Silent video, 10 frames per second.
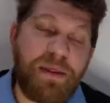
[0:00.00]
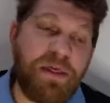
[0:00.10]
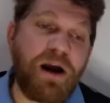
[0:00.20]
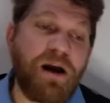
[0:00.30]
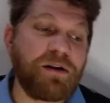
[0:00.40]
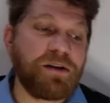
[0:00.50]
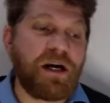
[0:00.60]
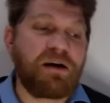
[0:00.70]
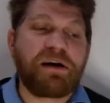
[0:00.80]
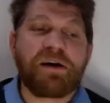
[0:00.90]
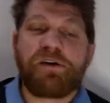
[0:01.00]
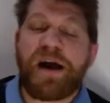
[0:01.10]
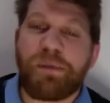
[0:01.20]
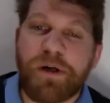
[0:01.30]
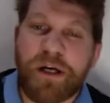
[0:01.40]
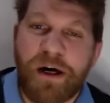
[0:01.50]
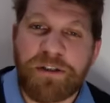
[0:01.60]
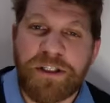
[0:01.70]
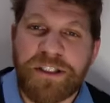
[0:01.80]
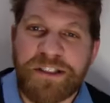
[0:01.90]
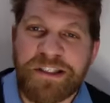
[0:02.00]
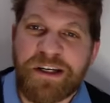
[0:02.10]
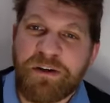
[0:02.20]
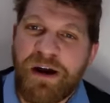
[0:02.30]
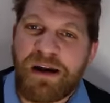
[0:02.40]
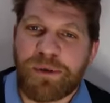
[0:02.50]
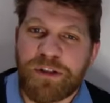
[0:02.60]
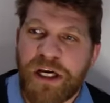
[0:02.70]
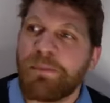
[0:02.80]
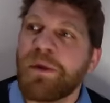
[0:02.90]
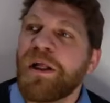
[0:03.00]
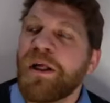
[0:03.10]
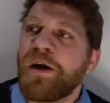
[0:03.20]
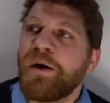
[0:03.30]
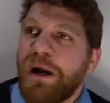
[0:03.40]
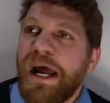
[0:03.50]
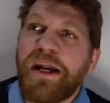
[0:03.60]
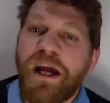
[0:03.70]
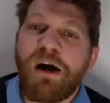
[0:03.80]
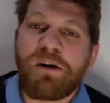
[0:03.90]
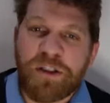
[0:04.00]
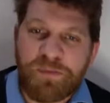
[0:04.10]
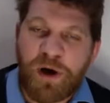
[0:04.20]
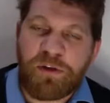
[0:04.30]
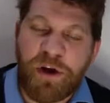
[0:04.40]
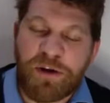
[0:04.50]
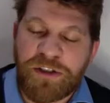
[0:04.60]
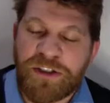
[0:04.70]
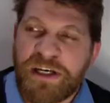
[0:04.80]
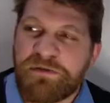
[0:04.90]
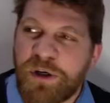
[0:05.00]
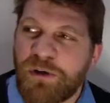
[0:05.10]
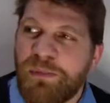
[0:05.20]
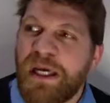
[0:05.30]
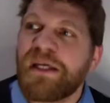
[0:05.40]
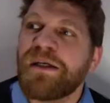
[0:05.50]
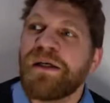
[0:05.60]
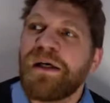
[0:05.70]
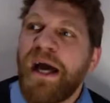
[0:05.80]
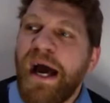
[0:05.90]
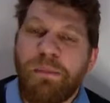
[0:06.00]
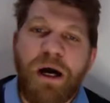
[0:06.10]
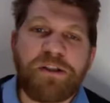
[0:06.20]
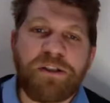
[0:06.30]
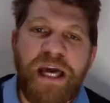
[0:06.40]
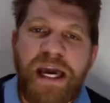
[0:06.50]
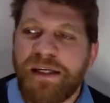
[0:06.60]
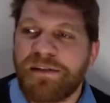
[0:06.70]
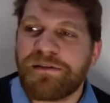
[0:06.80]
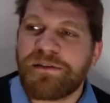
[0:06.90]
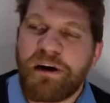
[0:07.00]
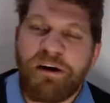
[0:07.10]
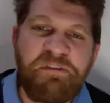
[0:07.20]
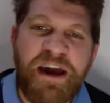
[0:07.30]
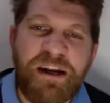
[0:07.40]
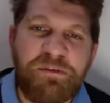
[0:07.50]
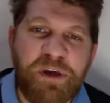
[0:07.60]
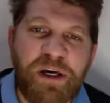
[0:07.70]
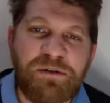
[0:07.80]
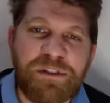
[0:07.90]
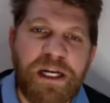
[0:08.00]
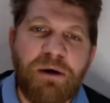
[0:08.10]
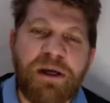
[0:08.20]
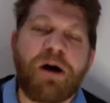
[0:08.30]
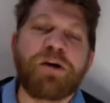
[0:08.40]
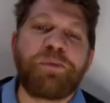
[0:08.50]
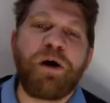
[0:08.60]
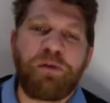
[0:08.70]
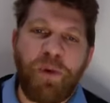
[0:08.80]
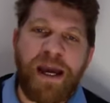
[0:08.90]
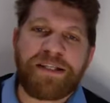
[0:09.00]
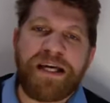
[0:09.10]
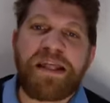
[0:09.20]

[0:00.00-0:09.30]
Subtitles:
I mean, they're incredible coaches. It's an incredible gym. But I know because both coaches have told me how much they're a fan of you. You know, it goes both ways.